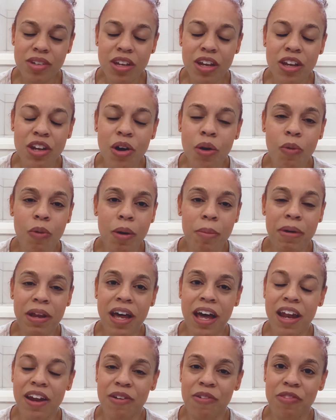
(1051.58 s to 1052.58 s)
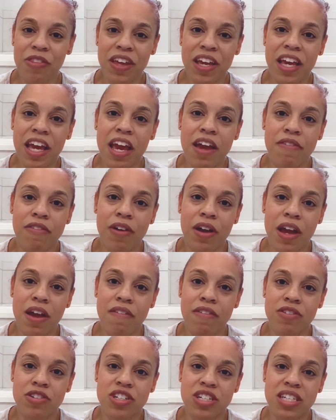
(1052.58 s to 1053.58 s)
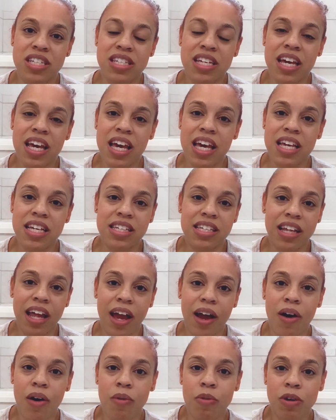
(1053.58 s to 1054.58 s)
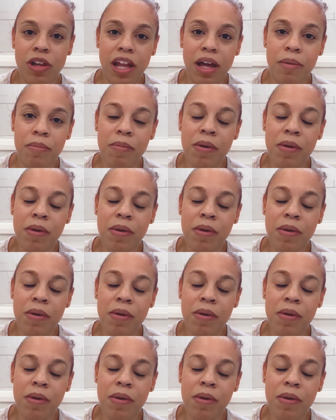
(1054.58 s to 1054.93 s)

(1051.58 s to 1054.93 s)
no woman, I don't think, ever just is like, oh, well,